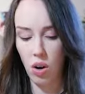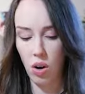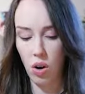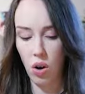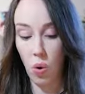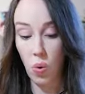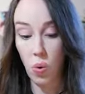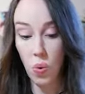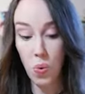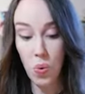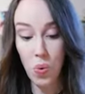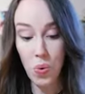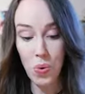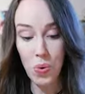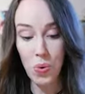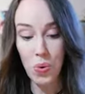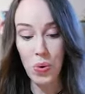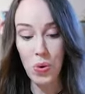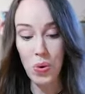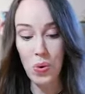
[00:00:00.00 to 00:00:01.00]

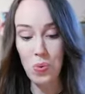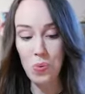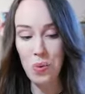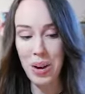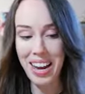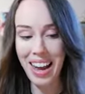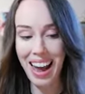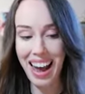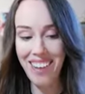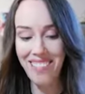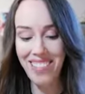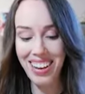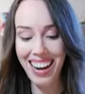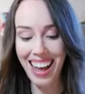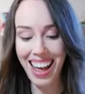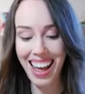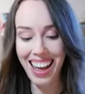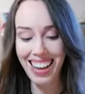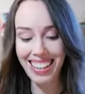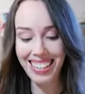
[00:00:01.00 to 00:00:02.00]
Ooh, we have an
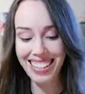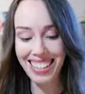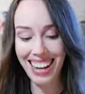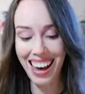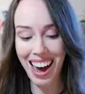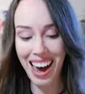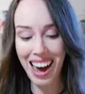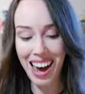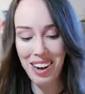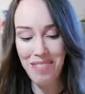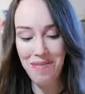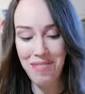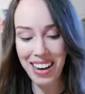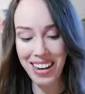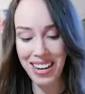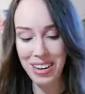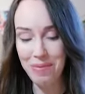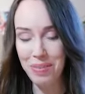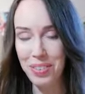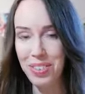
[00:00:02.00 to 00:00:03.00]
SR,
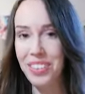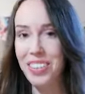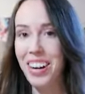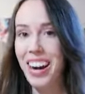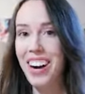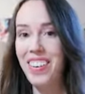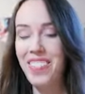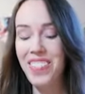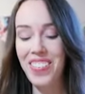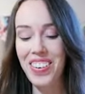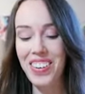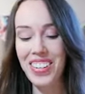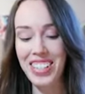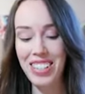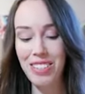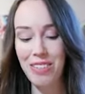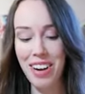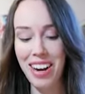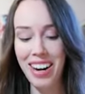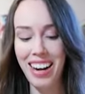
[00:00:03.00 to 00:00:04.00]
people! Our first
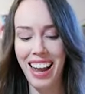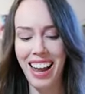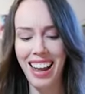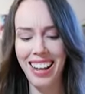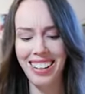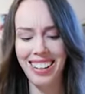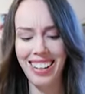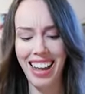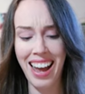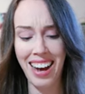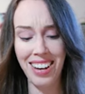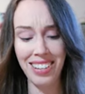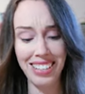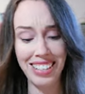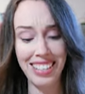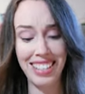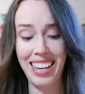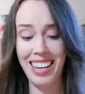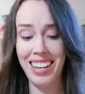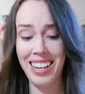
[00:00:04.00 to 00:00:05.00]
one in our
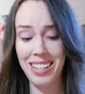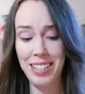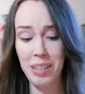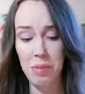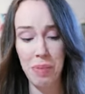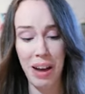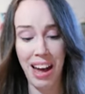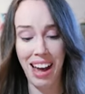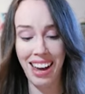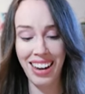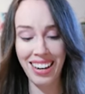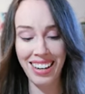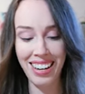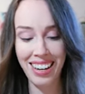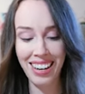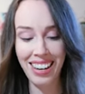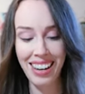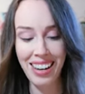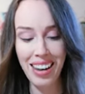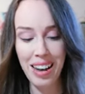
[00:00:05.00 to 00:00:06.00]
2nd pack.
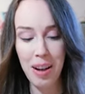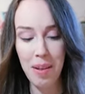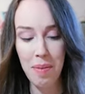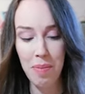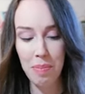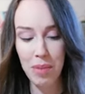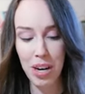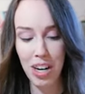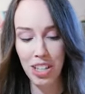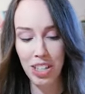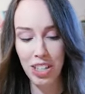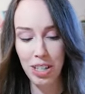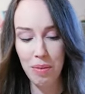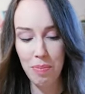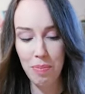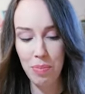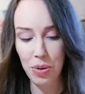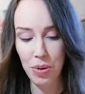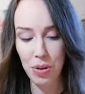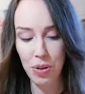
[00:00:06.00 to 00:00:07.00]
Majin
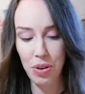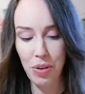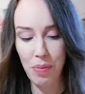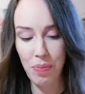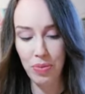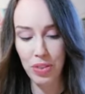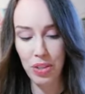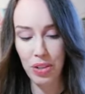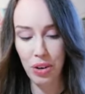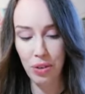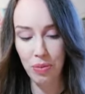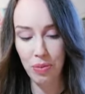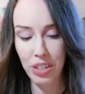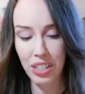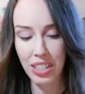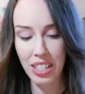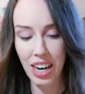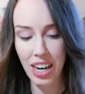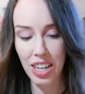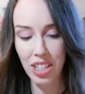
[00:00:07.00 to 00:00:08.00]
Buu,
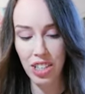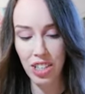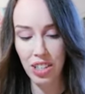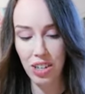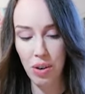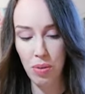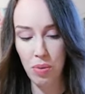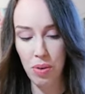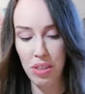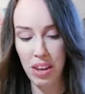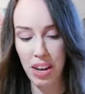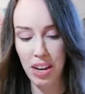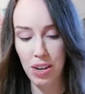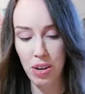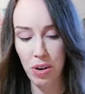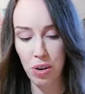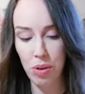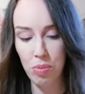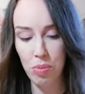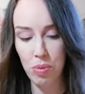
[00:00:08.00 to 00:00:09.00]
Confrontation with a
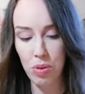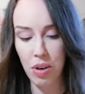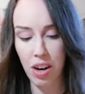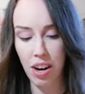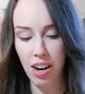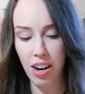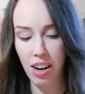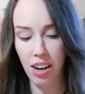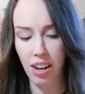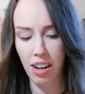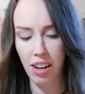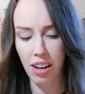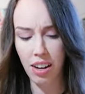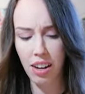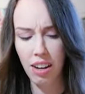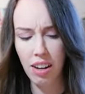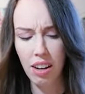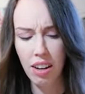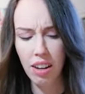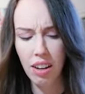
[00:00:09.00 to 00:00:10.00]
Noble Heart.
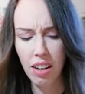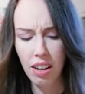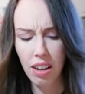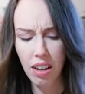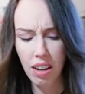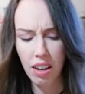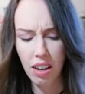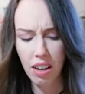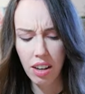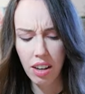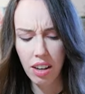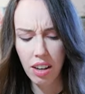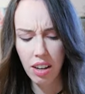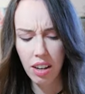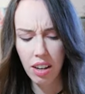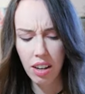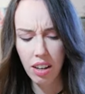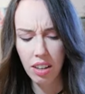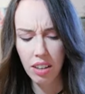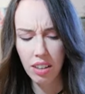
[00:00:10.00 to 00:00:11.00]

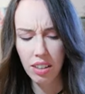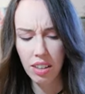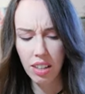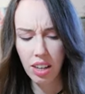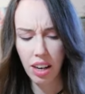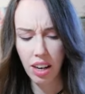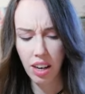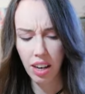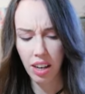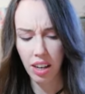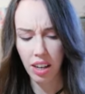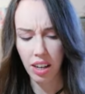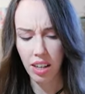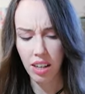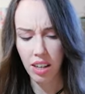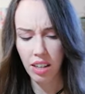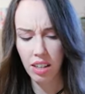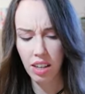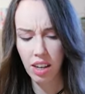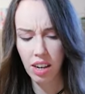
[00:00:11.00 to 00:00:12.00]

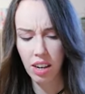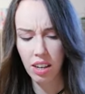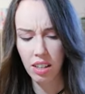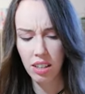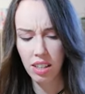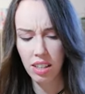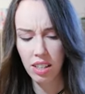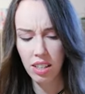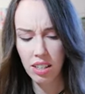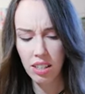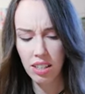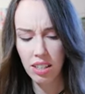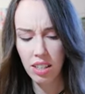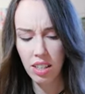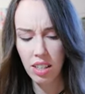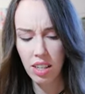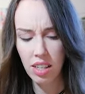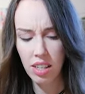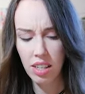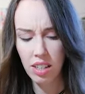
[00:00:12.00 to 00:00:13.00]
Okay, this
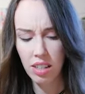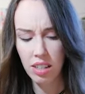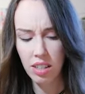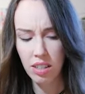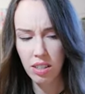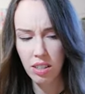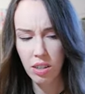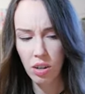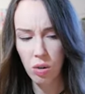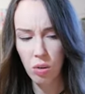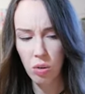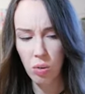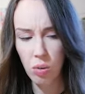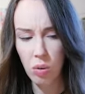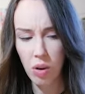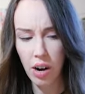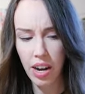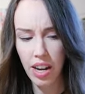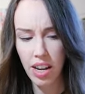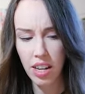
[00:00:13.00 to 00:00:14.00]
is
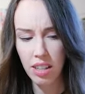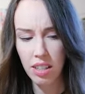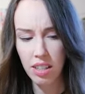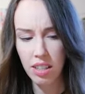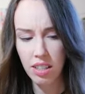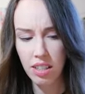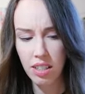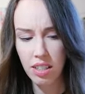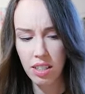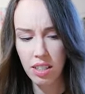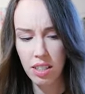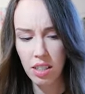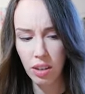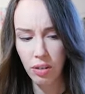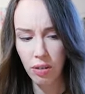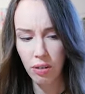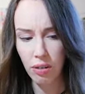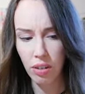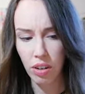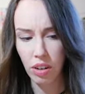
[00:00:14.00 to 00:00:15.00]
quite
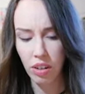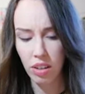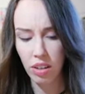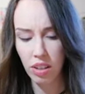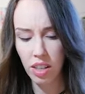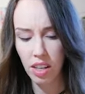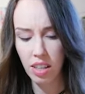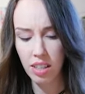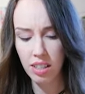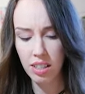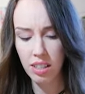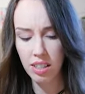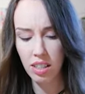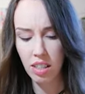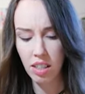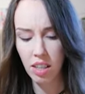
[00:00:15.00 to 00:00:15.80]
different. It's...